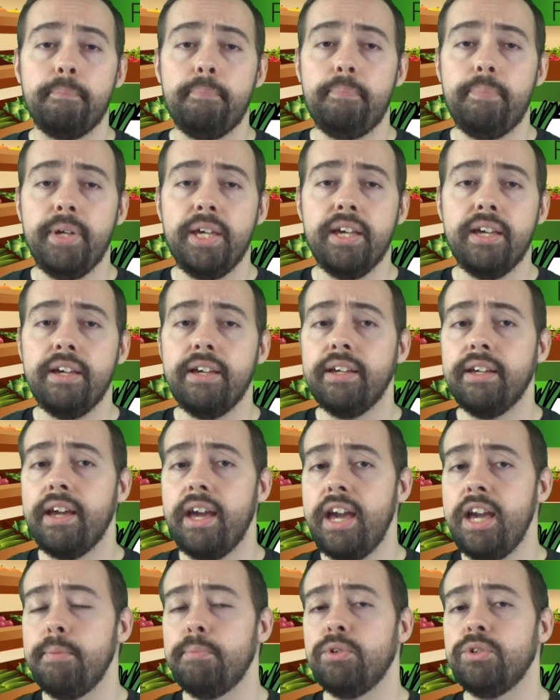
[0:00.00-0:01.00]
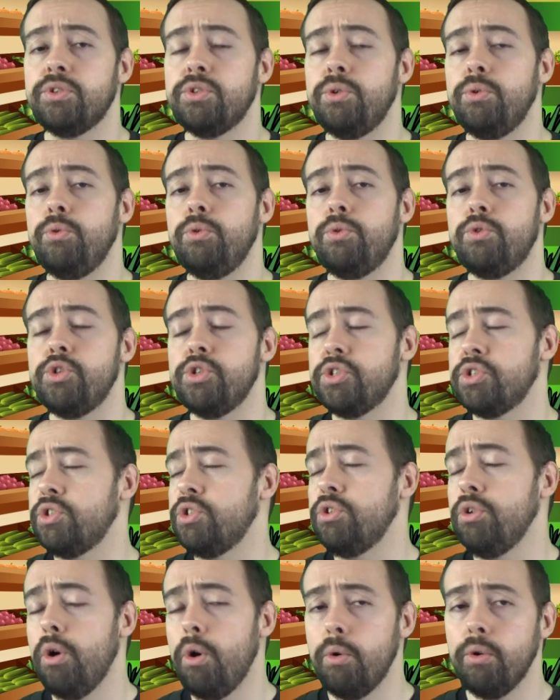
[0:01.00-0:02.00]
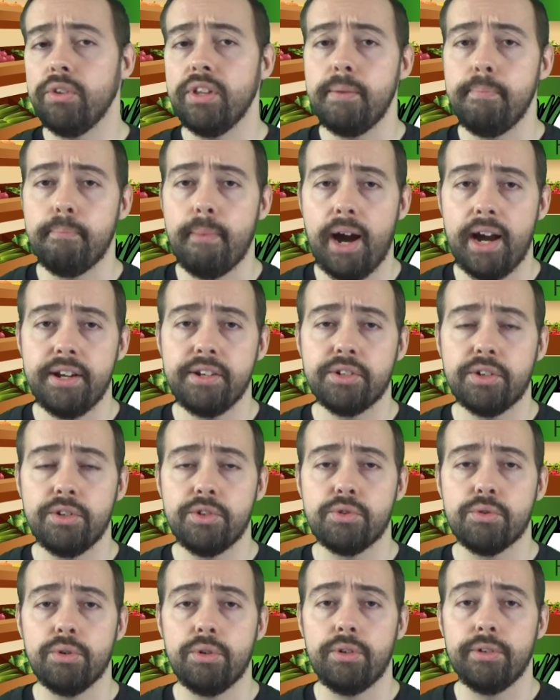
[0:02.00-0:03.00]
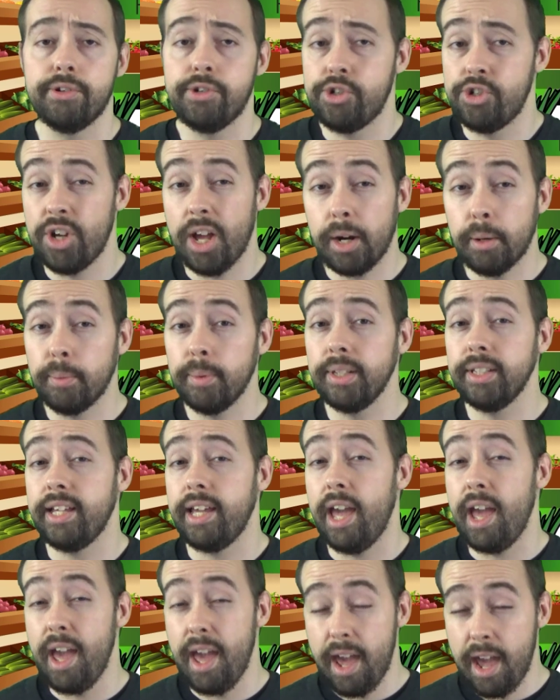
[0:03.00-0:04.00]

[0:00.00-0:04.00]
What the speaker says: Being able to just totally mind control generally